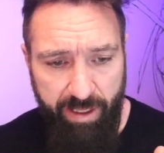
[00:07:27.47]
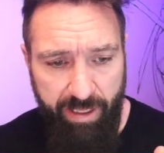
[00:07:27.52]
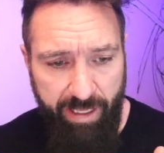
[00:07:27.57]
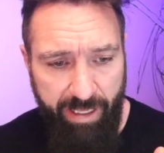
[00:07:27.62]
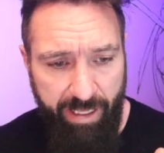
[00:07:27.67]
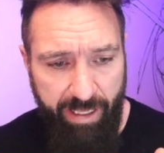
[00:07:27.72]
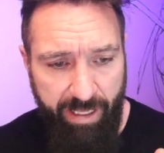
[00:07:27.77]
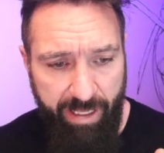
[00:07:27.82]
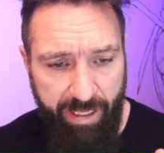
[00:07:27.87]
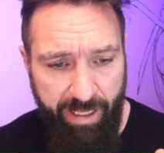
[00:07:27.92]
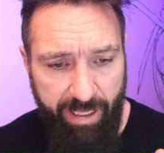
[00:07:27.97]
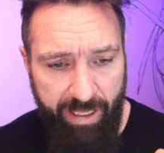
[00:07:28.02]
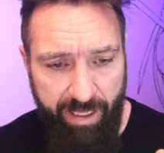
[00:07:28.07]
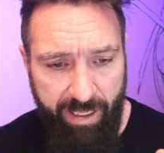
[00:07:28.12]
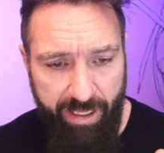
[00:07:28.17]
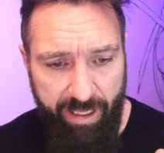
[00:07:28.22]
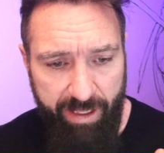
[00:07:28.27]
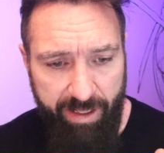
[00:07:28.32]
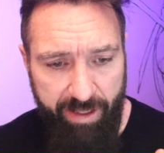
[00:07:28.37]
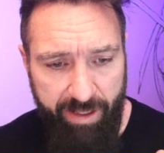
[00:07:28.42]
And
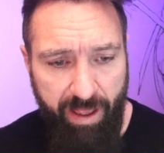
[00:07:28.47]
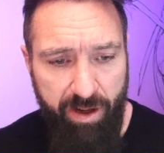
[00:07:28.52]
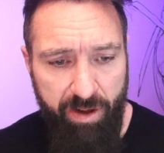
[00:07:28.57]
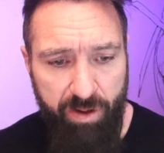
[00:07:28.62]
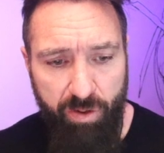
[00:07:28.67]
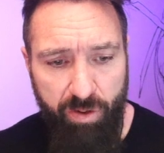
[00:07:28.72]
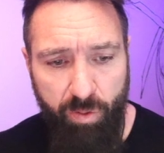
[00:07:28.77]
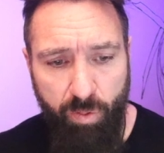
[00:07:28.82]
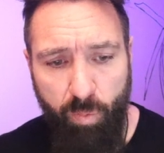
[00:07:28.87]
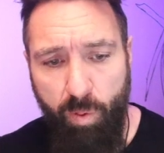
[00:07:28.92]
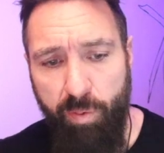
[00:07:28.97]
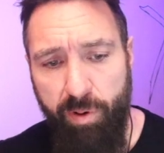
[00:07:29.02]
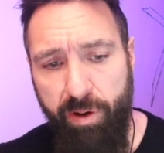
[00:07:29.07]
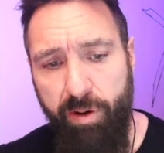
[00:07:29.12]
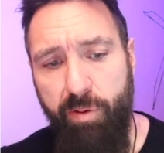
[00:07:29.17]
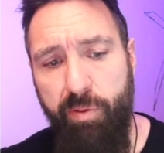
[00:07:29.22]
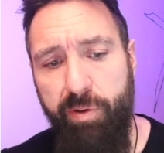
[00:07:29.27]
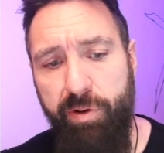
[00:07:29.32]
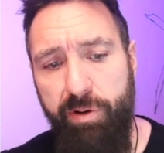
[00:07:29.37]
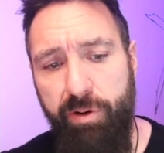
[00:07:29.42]
then what we're
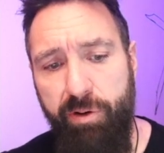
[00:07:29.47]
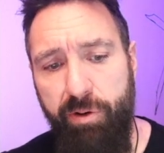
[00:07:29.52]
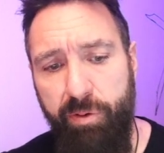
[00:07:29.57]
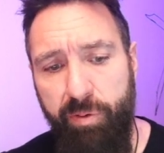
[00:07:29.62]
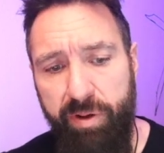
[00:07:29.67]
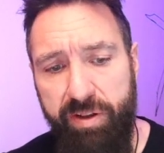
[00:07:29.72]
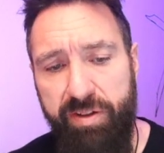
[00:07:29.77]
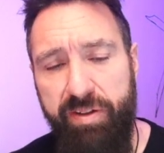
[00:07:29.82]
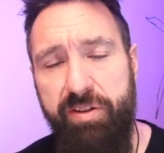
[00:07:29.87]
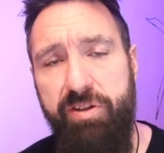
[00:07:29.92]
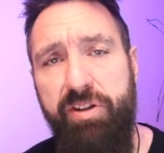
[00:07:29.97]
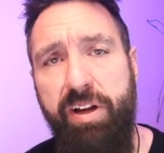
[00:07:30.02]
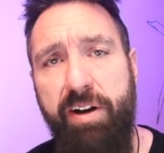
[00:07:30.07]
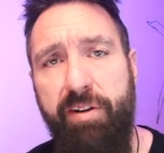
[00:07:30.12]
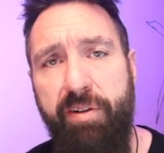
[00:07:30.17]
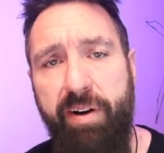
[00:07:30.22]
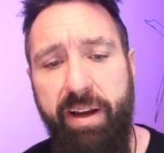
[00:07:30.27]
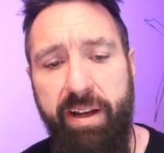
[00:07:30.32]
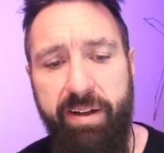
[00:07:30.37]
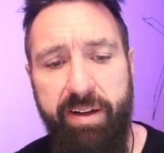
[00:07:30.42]
going to do is
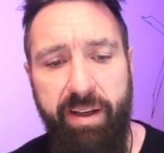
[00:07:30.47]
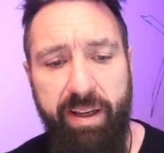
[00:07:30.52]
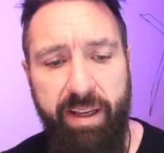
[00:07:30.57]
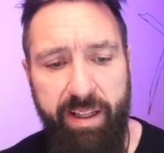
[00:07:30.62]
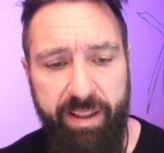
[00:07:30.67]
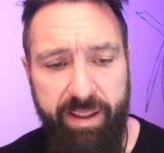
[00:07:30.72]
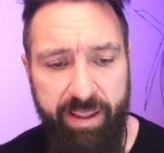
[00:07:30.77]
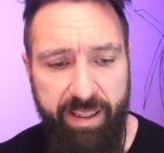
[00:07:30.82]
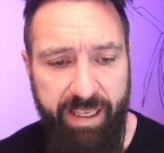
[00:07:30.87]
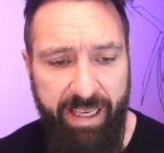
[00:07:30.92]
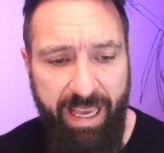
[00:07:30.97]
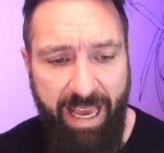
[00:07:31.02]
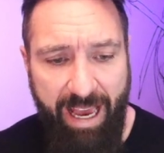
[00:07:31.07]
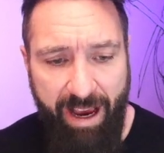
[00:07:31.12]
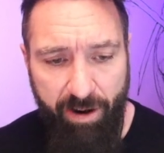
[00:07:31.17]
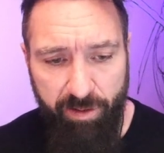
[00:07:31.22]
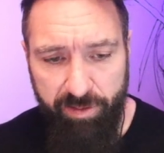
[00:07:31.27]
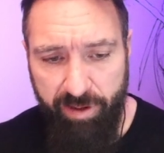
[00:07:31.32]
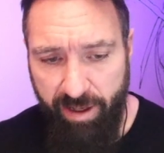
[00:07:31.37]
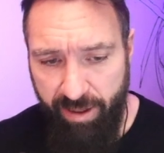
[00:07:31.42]
generate the
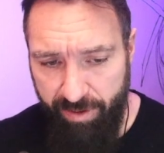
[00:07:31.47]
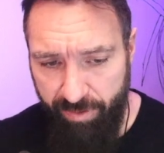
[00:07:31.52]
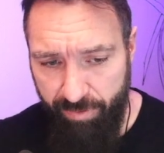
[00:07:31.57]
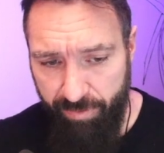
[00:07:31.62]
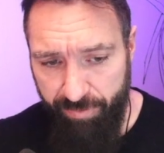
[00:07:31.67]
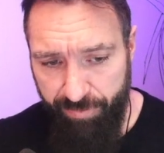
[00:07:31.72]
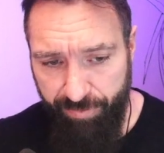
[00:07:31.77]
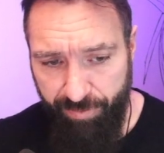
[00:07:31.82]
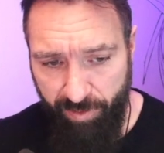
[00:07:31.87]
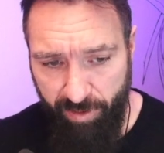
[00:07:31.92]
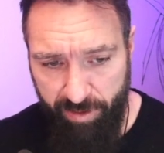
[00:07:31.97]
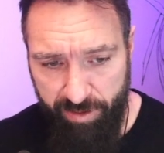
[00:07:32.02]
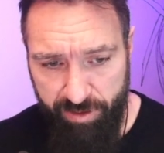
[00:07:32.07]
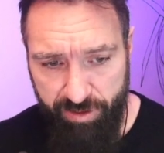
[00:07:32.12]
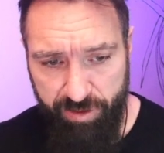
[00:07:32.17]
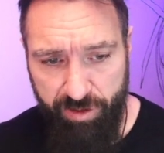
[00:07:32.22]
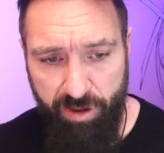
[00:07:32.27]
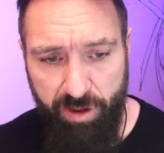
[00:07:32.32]
outline first.